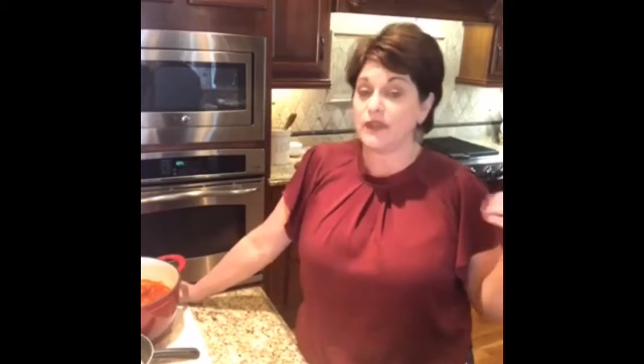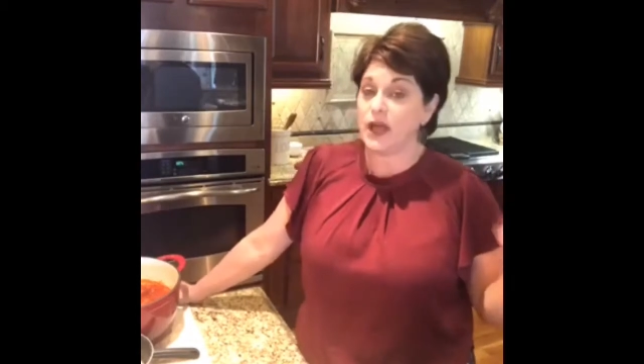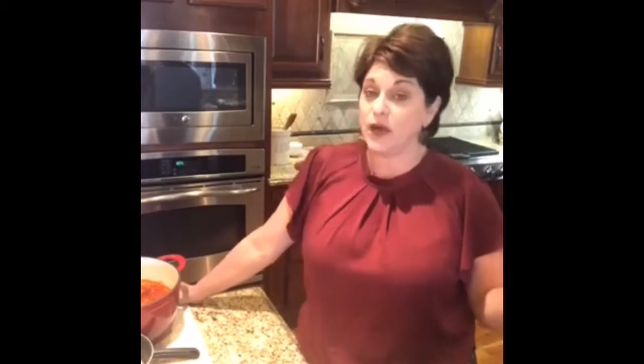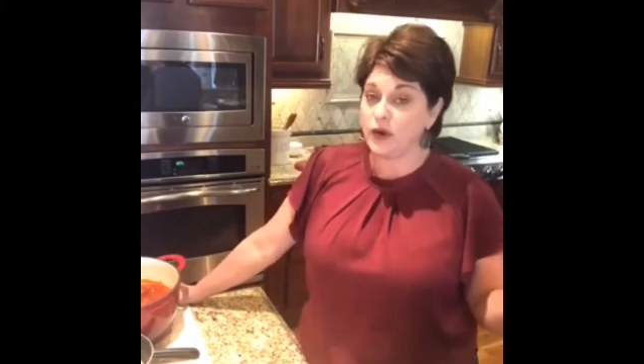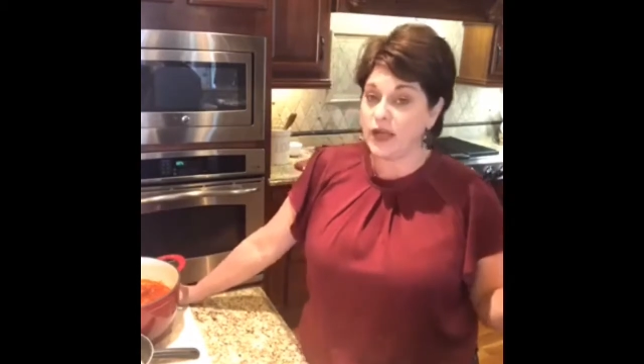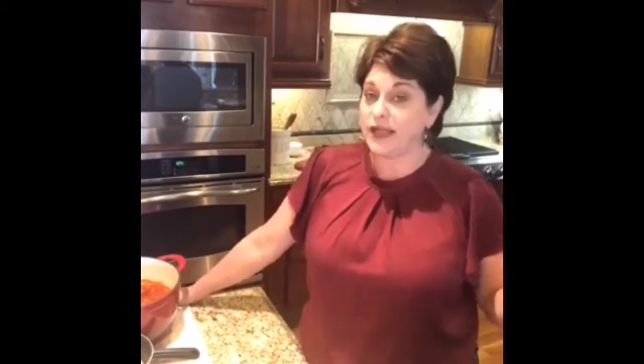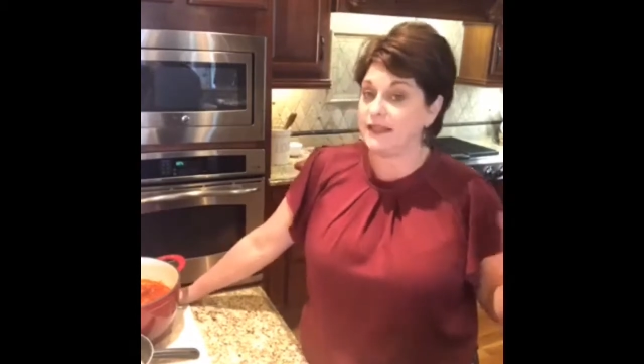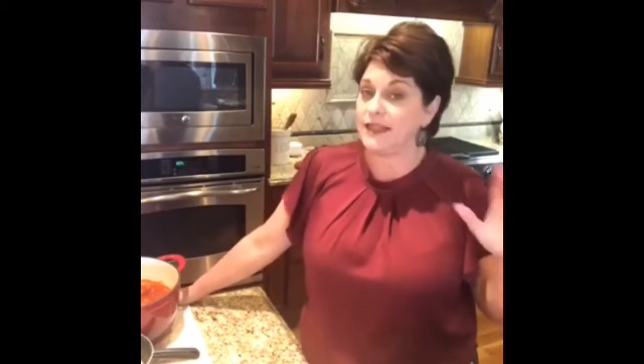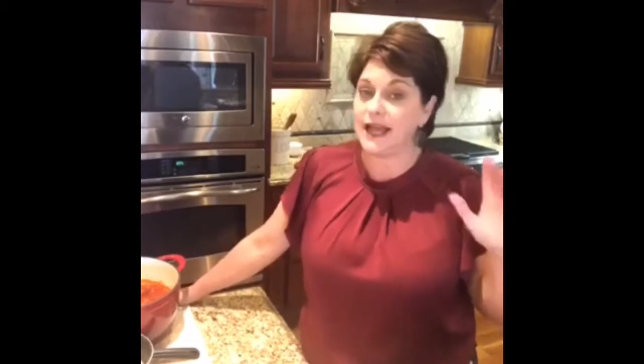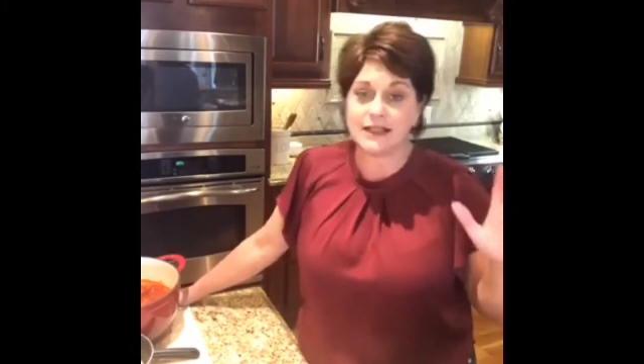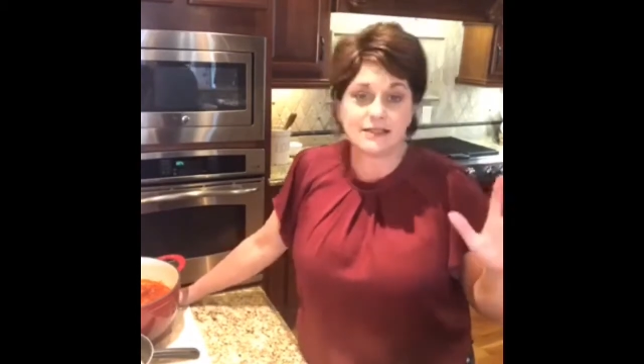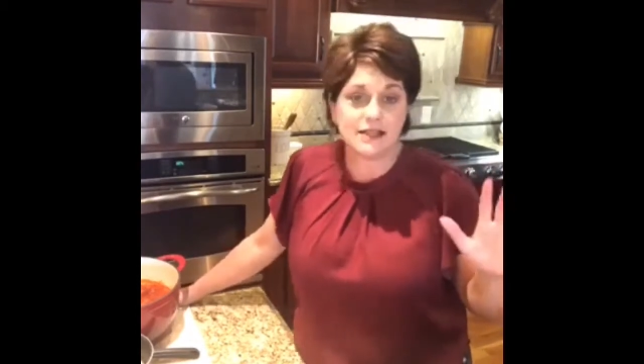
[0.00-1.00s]
Okay,
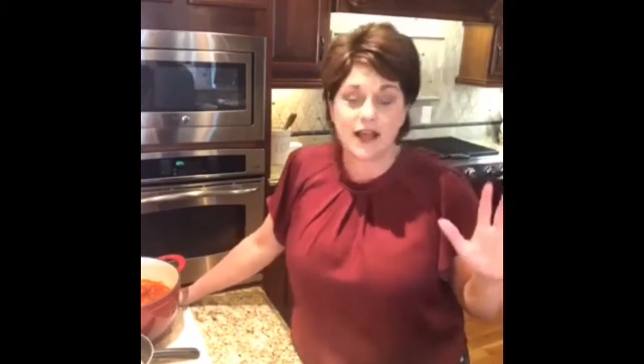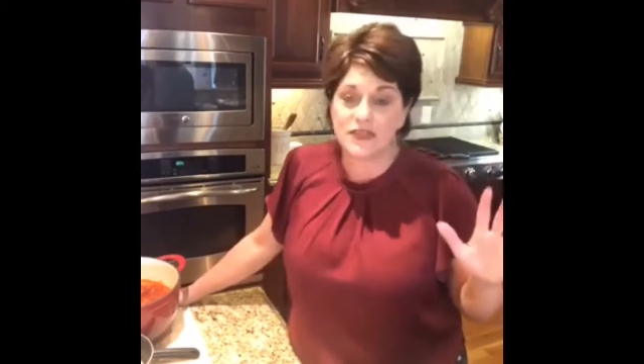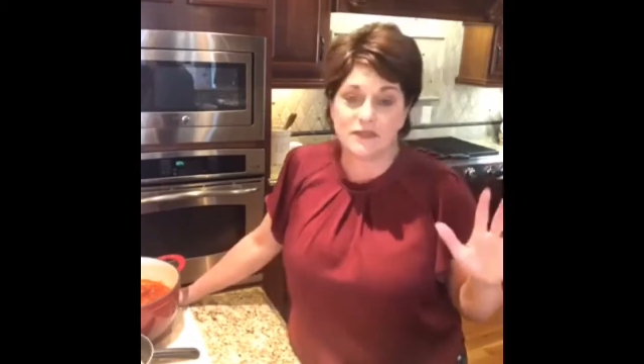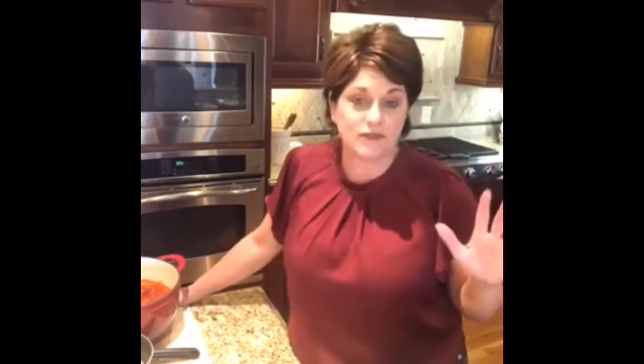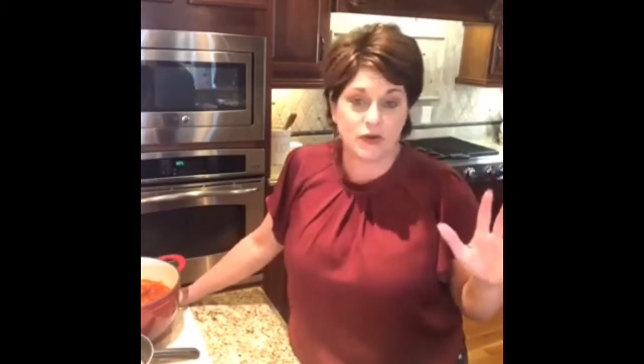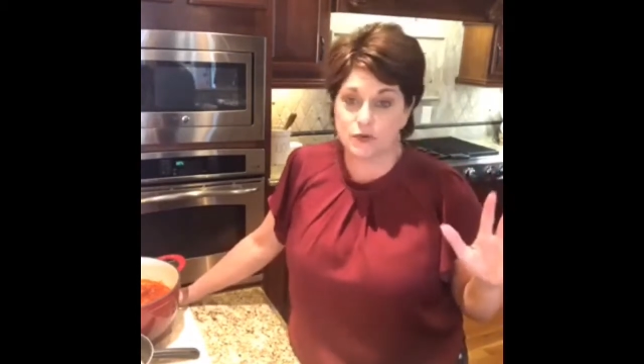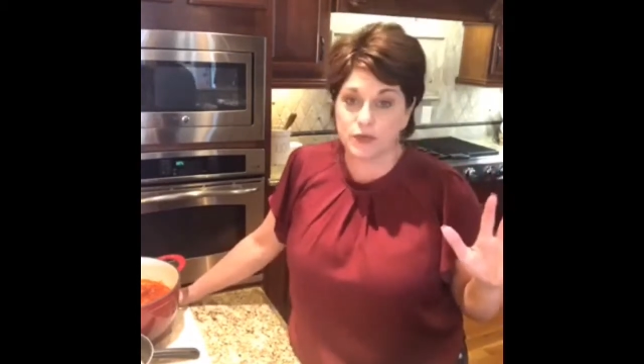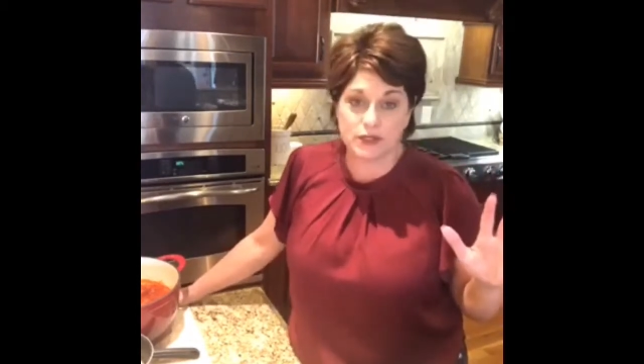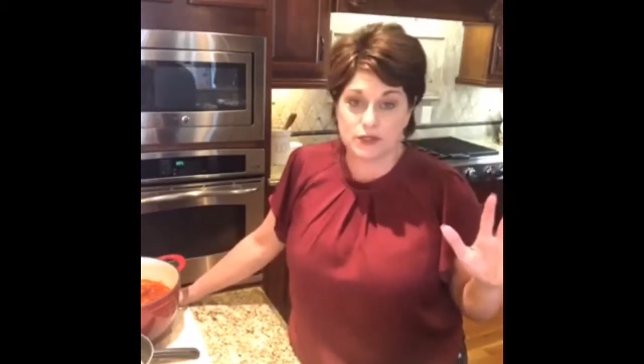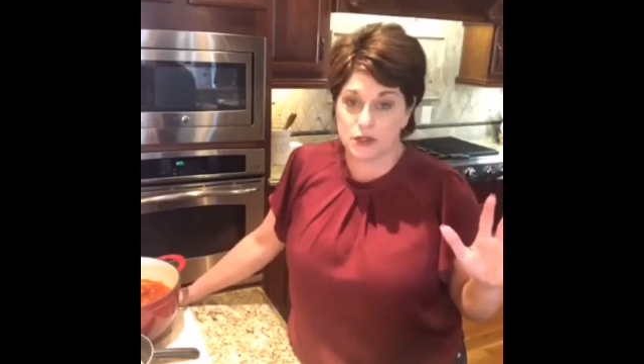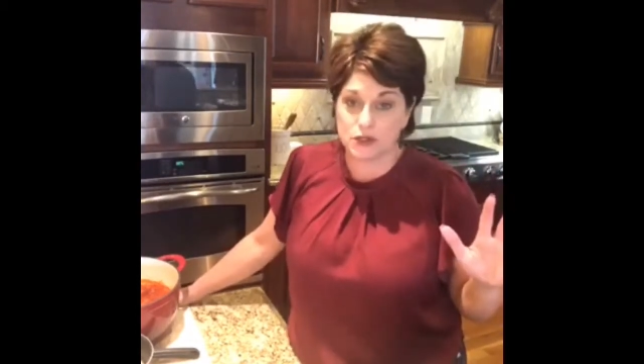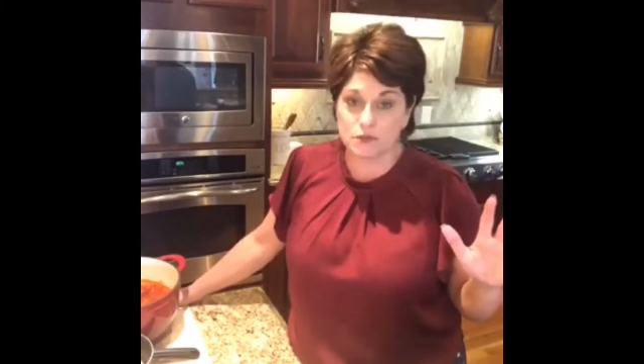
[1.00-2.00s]
that's not the food
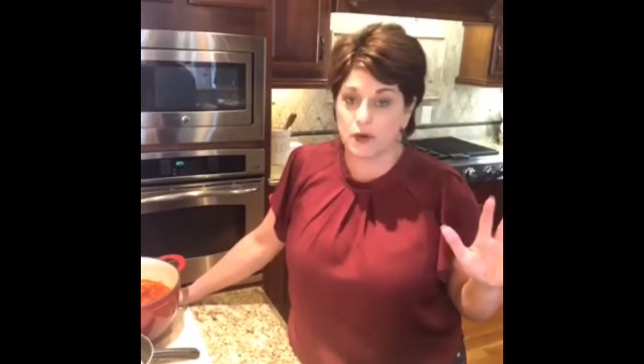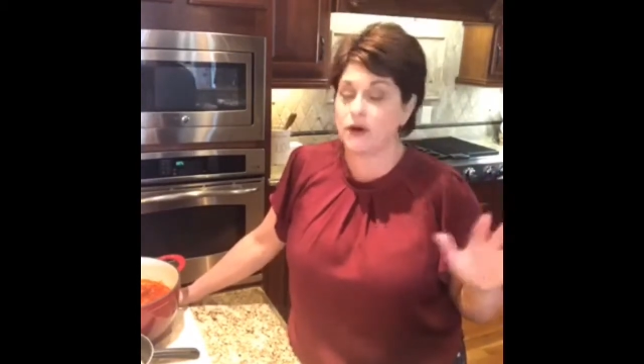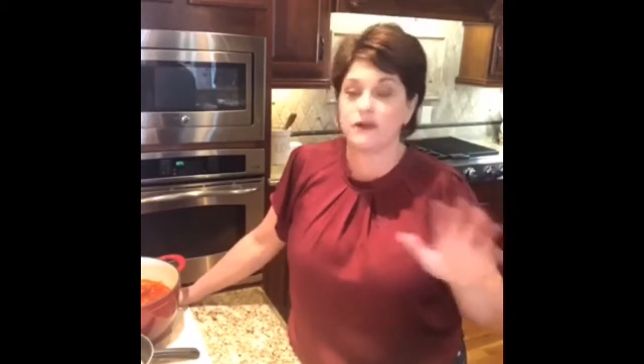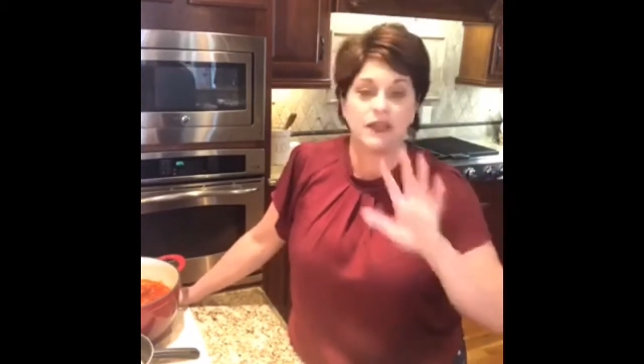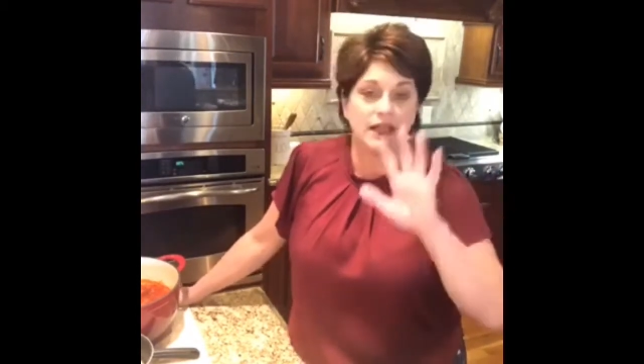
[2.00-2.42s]
research part.